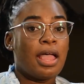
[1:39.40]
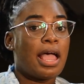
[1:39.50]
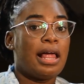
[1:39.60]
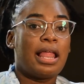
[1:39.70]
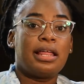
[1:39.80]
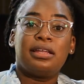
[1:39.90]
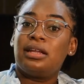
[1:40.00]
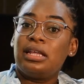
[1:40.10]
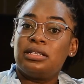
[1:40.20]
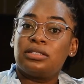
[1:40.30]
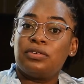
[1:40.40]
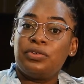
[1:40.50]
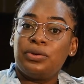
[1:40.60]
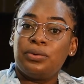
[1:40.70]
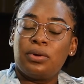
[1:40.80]
I landed an
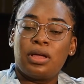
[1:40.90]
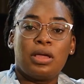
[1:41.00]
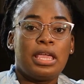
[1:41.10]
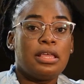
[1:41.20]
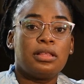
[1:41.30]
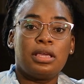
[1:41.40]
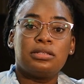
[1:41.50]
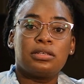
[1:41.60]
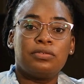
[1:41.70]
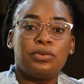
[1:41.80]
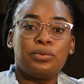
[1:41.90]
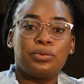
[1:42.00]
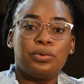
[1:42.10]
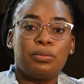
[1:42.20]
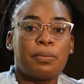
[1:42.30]
interview. In the interview
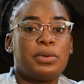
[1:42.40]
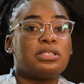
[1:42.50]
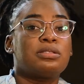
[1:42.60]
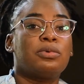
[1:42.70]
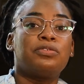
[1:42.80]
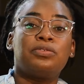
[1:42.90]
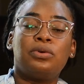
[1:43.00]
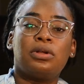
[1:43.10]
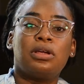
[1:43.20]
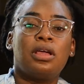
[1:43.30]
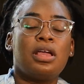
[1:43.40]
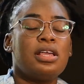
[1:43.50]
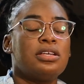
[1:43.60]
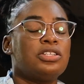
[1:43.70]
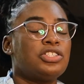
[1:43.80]
room, Mrs. Mafood,
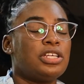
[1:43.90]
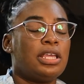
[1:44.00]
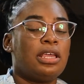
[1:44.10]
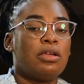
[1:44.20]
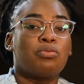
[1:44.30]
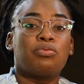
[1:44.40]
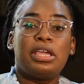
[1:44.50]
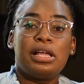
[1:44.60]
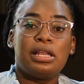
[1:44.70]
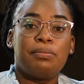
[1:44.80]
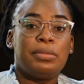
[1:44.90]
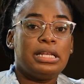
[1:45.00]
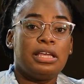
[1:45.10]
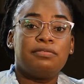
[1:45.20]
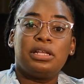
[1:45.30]
she really
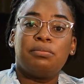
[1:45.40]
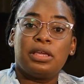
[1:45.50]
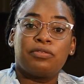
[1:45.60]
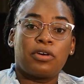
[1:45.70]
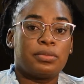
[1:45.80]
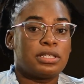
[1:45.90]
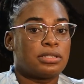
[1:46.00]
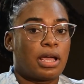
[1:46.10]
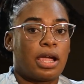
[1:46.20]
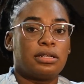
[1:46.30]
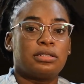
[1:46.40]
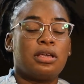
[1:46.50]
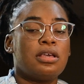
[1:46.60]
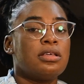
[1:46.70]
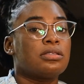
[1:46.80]
believed in me from the start.
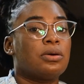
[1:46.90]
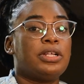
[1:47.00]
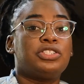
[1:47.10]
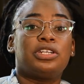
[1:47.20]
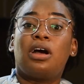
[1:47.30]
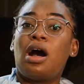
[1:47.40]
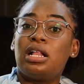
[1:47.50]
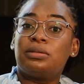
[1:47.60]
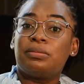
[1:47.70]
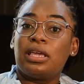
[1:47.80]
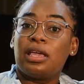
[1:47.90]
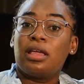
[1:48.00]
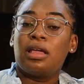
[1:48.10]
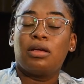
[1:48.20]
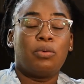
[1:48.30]
So when she called
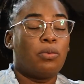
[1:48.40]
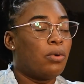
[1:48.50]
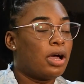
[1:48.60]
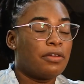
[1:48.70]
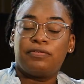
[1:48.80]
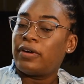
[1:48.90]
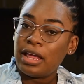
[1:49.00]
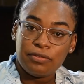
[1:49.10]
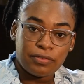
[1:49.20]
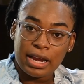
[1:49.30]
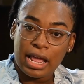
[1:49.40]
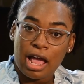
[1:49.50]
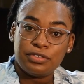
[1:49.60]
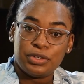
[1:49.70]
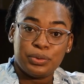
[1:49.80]
me one fine Friday
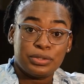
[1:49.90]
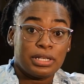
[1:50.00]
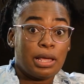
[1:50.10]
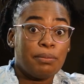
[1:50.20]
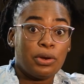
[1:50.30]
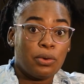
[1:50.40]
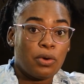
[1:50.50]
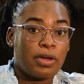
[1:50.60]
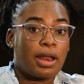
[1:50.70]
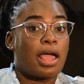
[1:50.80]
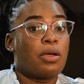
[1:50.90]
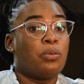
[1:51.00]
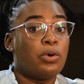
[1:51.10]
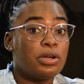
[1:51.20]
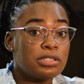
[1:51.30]
afternoon to let me know that I
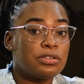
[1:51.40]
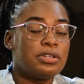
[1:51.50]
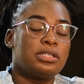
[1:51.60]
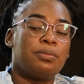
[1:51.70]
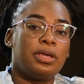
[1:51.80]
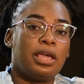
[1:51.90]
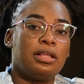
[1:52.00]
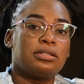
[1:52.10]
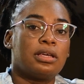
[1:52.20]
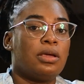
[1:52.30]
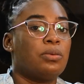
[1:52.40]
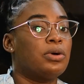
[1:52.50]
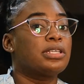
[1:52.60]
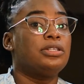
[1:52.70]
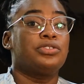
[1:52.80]
was the recipient, it
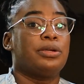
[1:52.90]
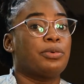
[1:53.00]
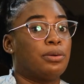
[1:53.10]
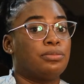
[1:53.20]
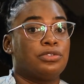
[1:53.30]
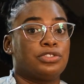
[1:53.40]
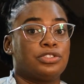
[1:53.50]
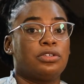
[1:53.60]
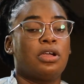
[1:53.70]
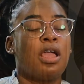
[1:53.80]
was a dream come true.